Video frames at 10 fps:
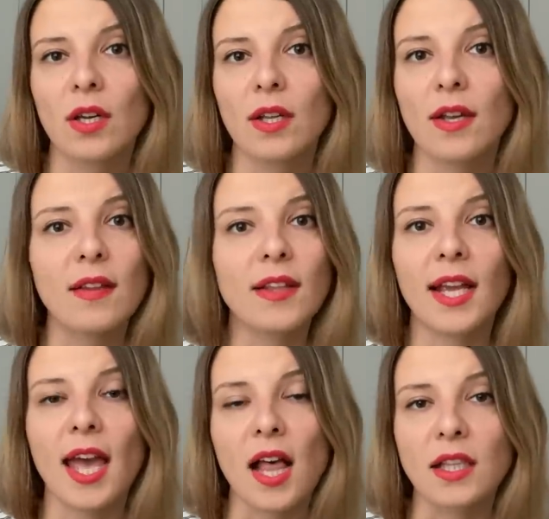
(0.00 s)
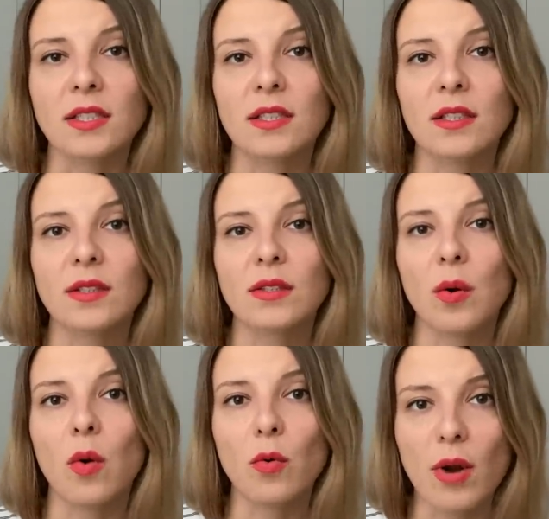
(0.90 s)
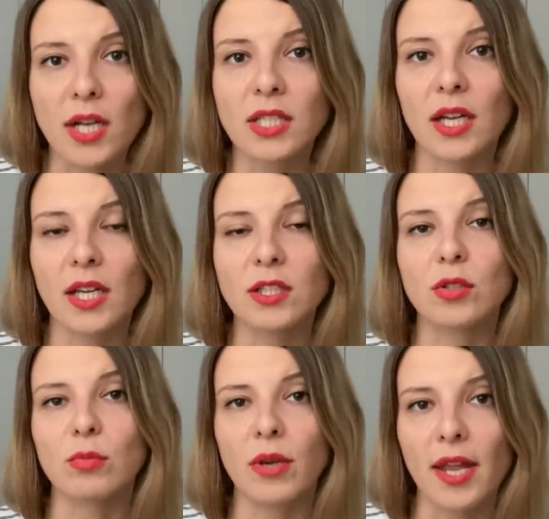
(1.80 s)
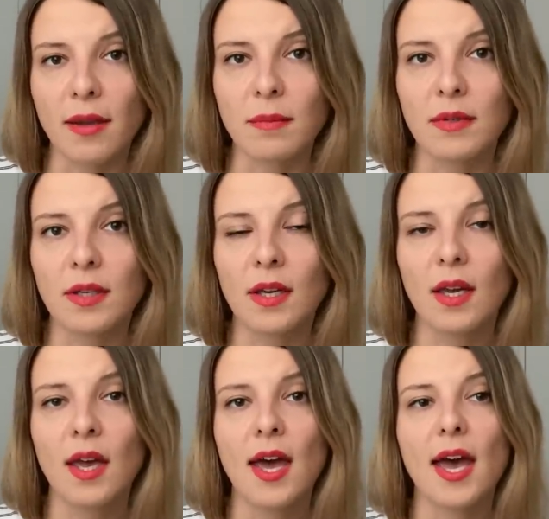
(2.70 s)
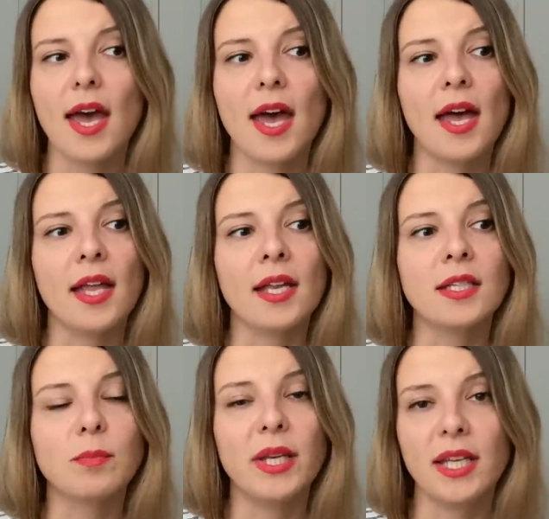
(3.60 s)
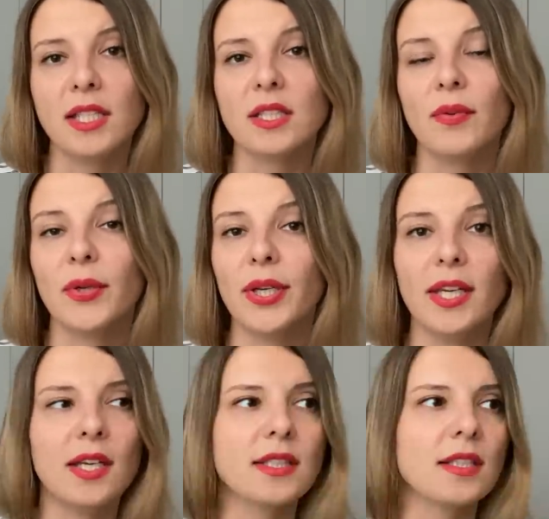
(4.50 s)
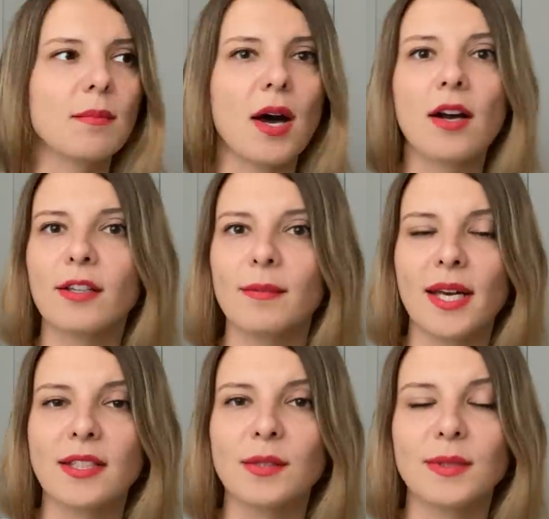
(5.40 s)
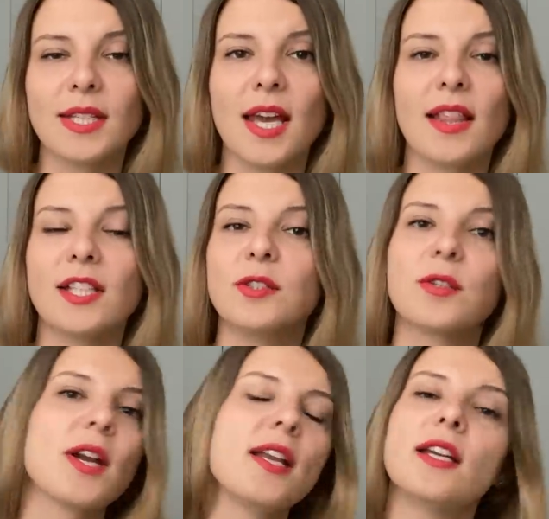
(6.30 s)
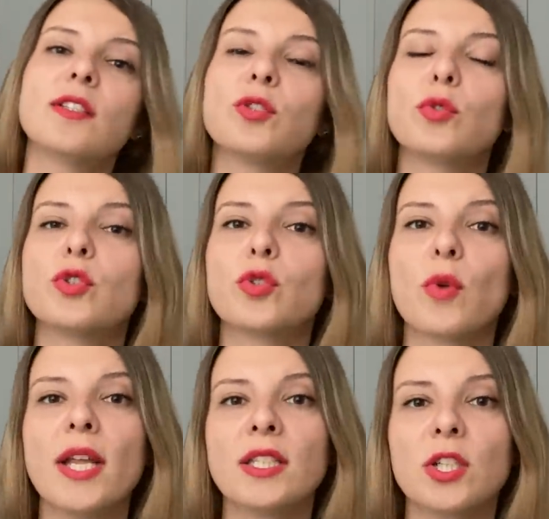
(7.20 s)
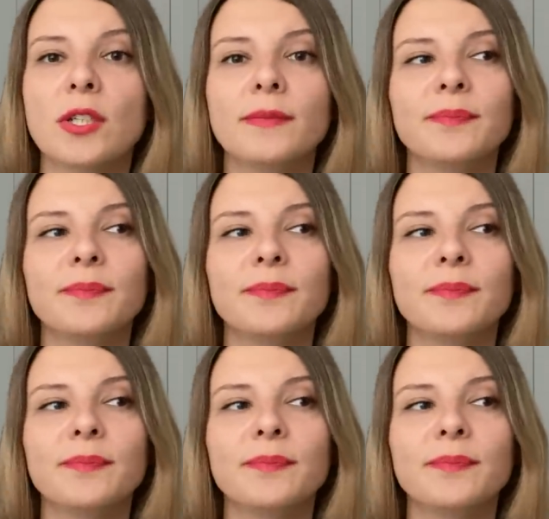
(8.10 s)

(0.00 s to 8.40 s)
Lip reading: nothing else. So Russia is to blame. And please, if you hear some arguments who say that Ukrainians should surrender,